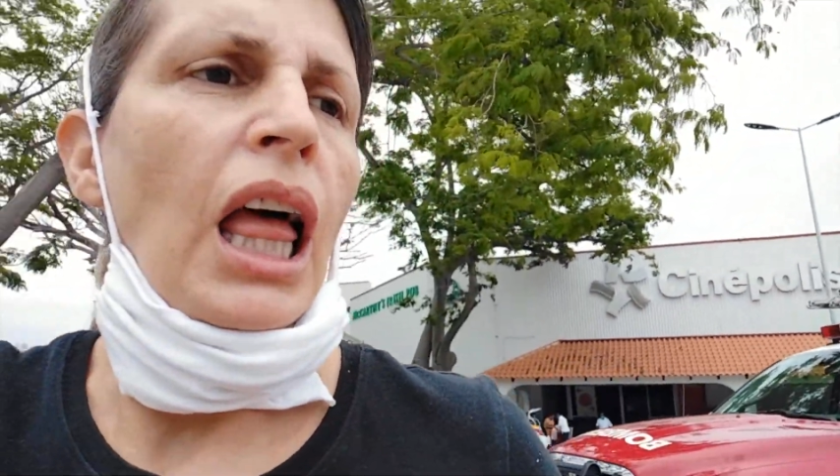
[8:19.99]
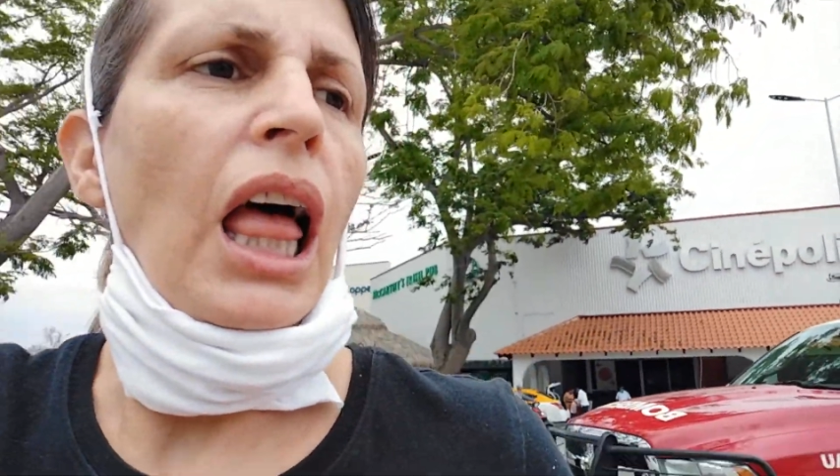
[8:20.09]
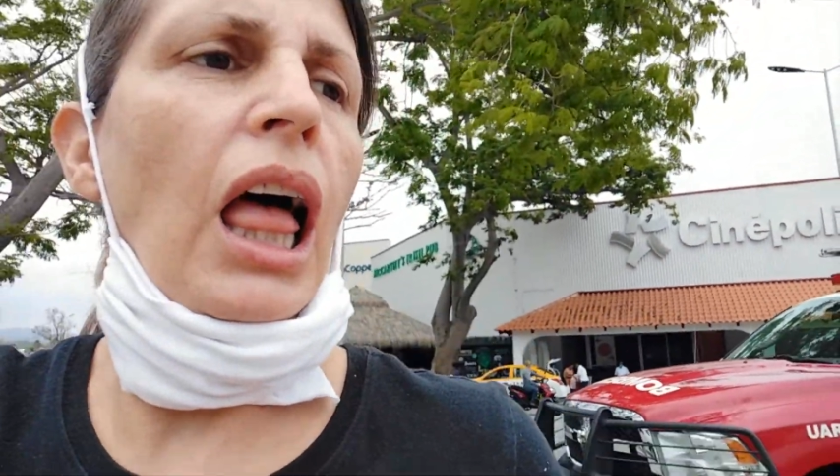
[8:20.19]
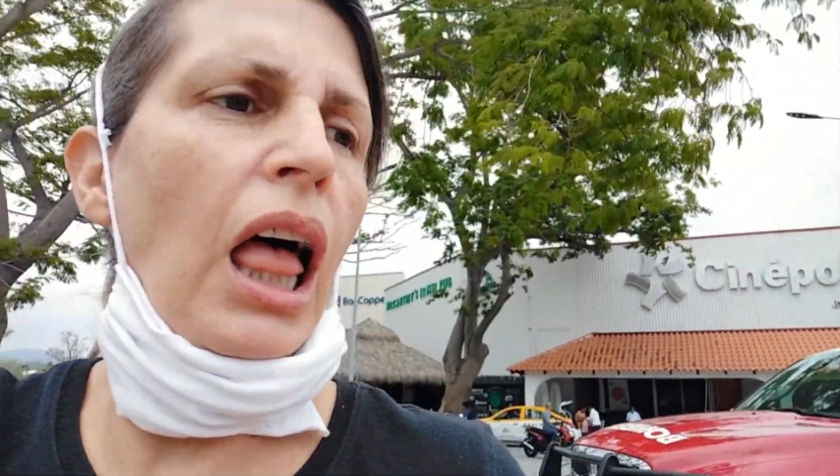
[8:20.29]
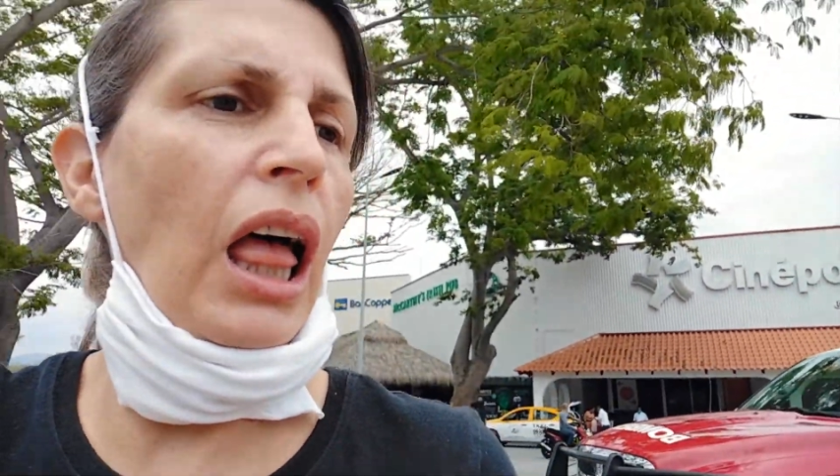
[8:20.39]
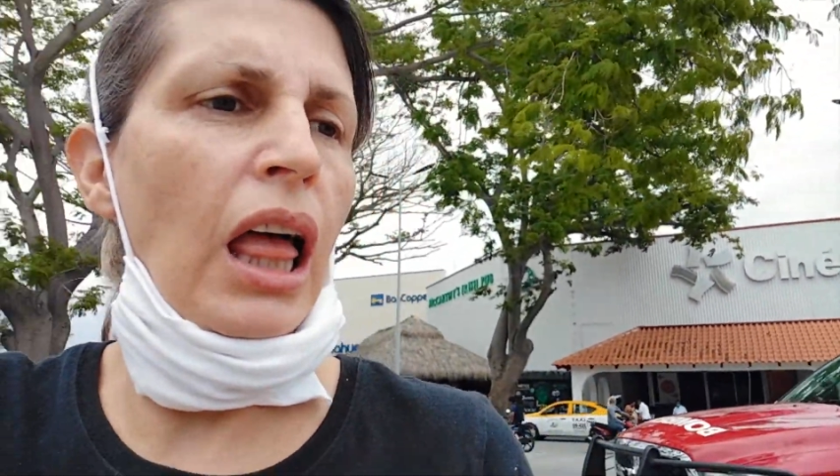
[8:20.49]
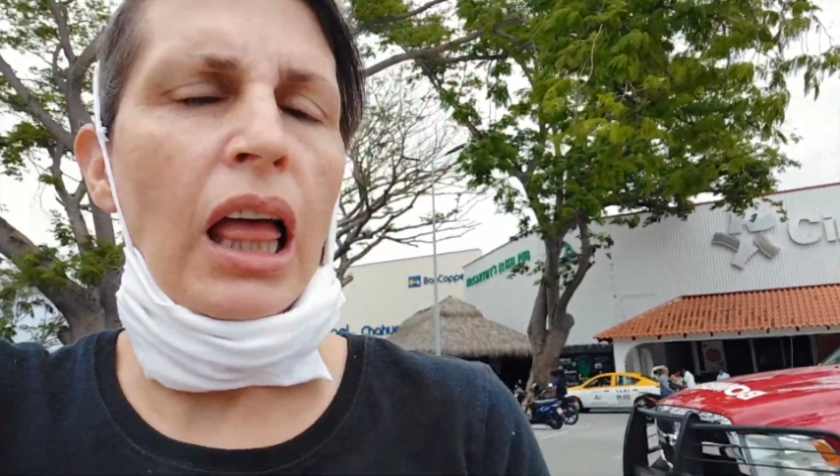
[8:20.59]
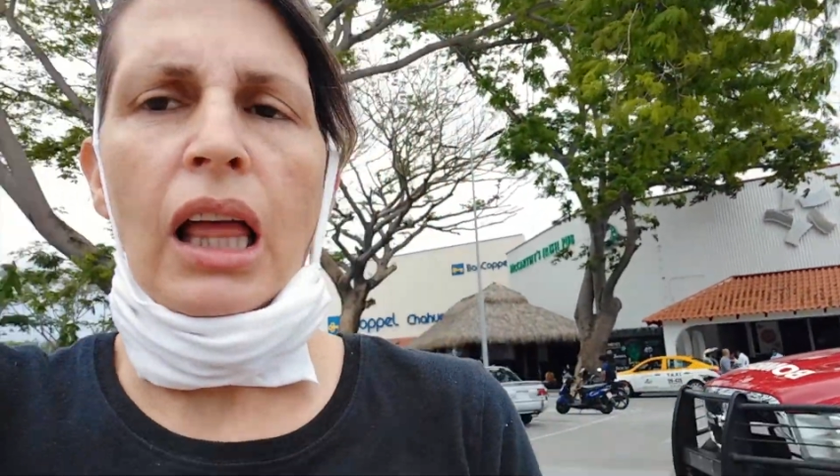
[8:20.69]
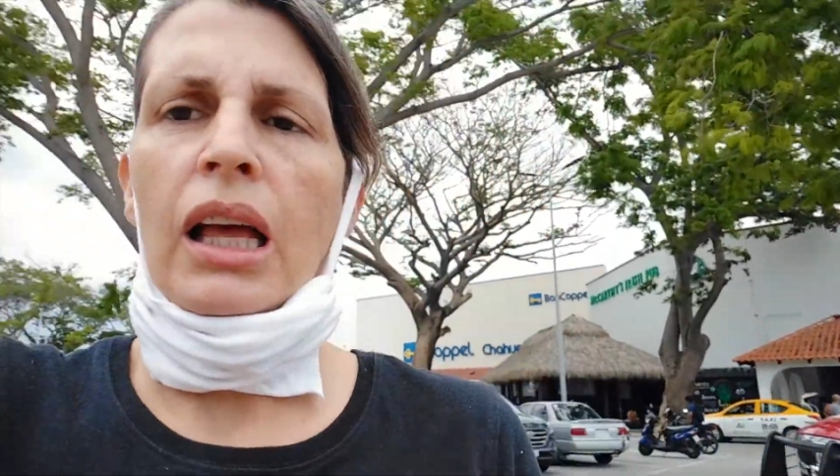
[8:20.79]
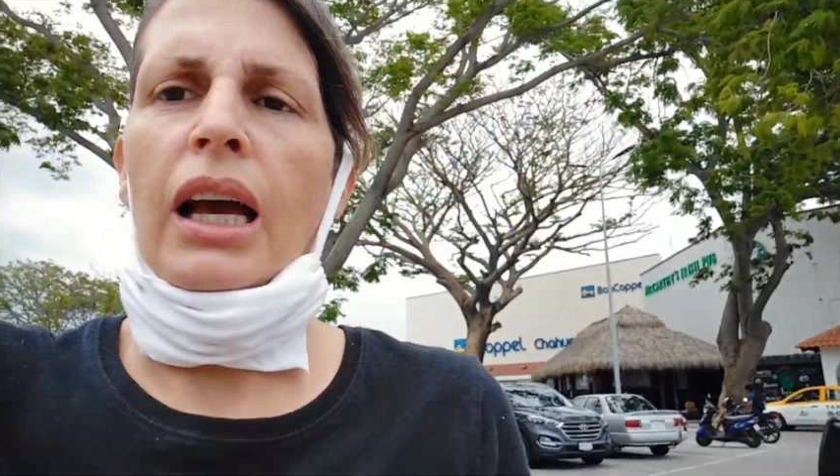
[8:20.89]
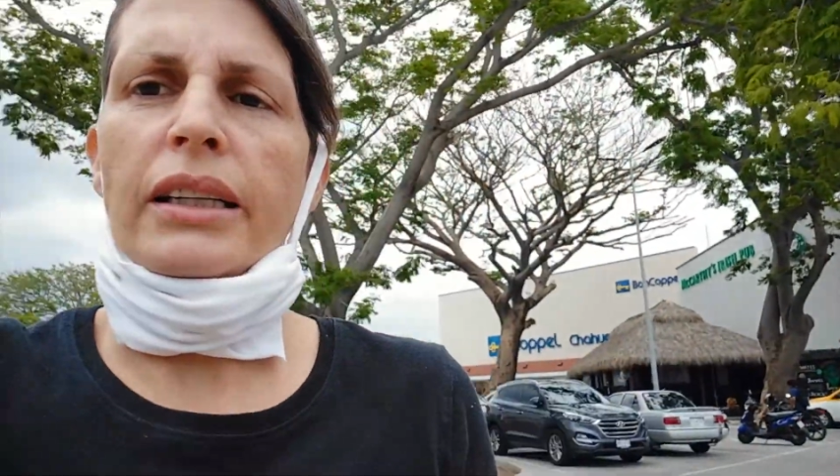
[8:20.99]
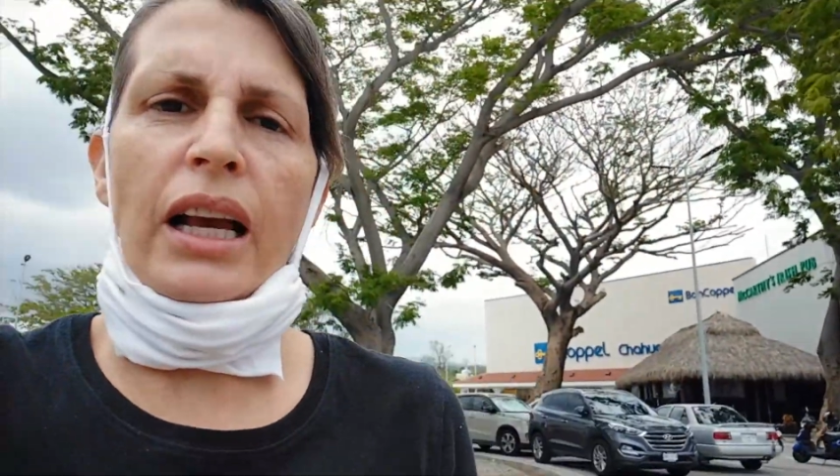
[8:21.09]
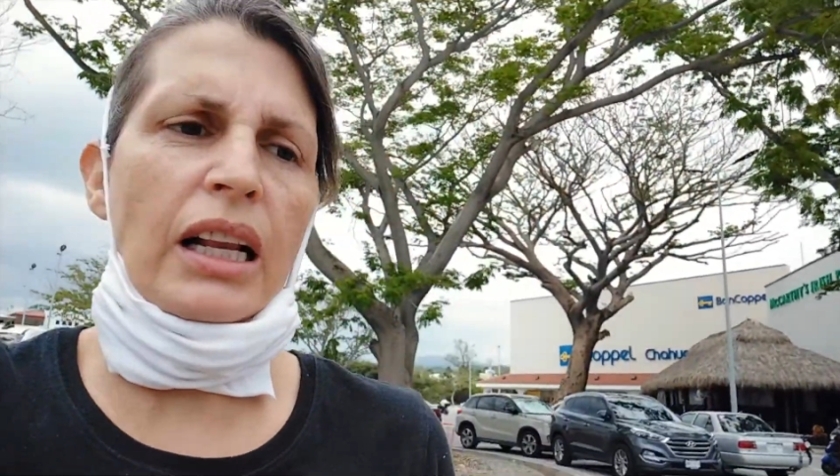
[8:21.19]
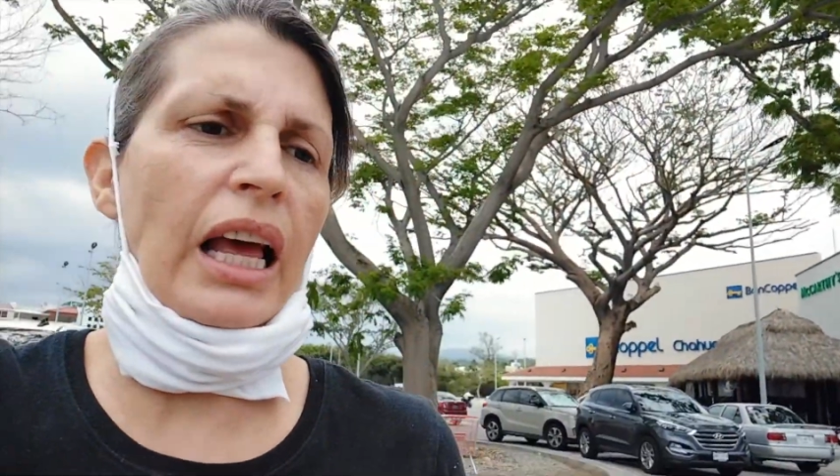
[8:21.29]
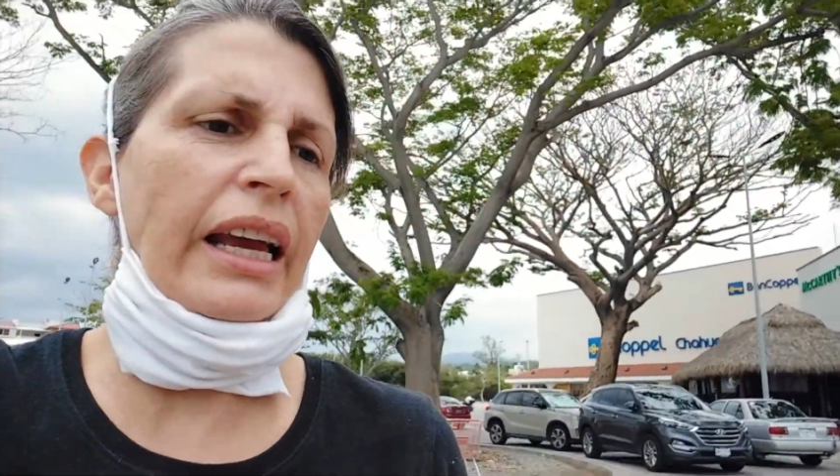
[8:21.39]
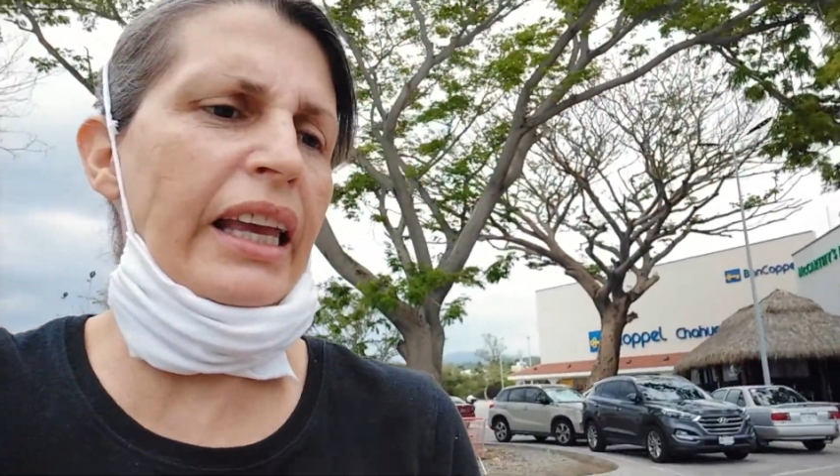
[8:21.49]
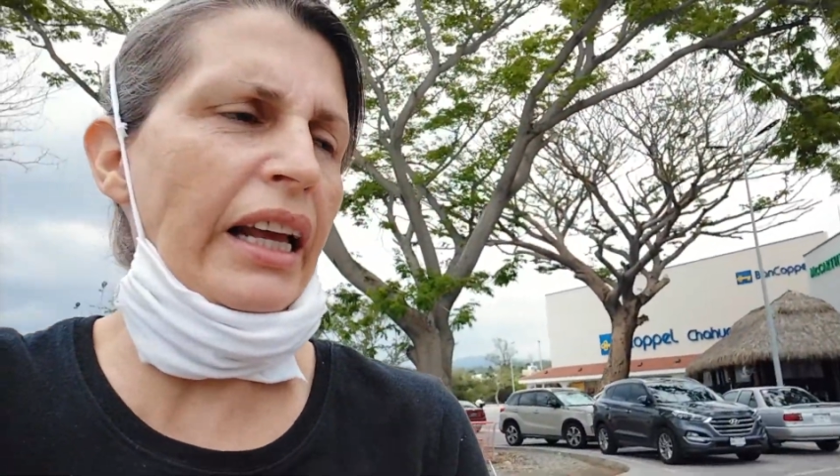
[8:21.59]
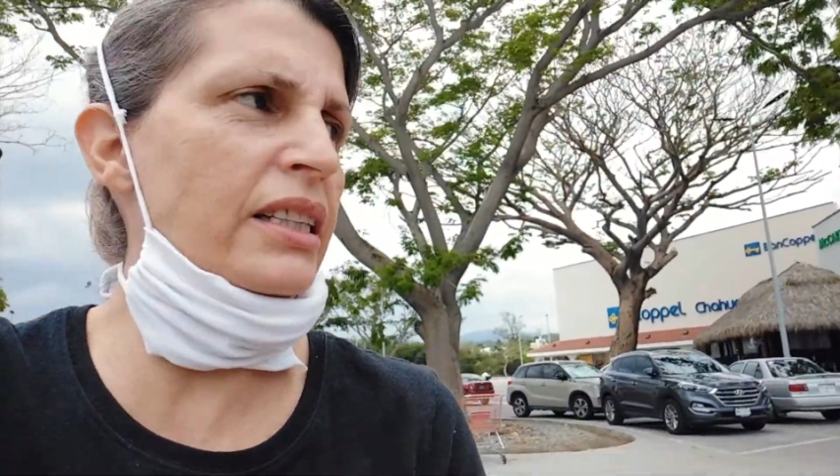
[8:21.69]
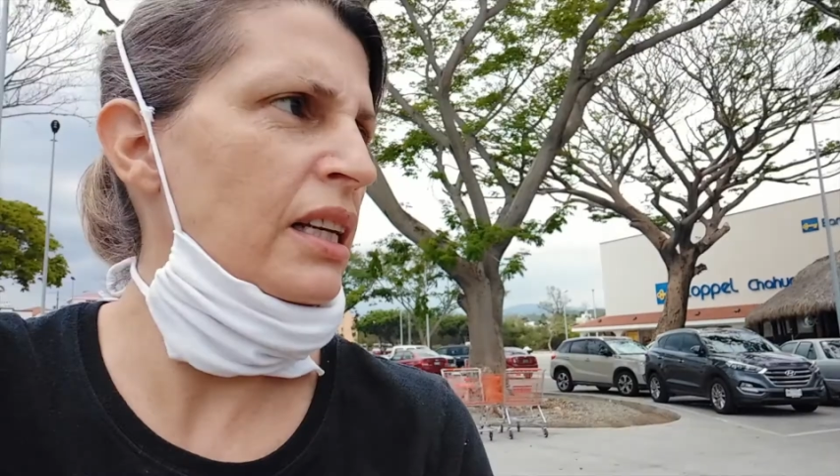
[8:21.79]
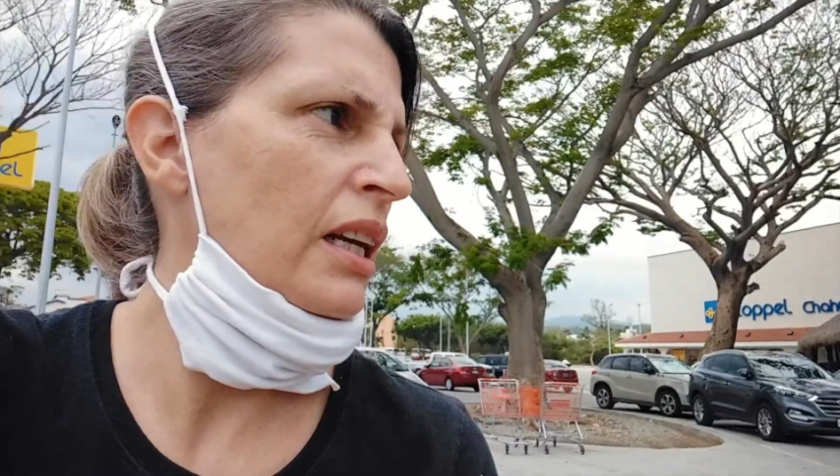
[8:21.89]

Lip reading: Don't like it.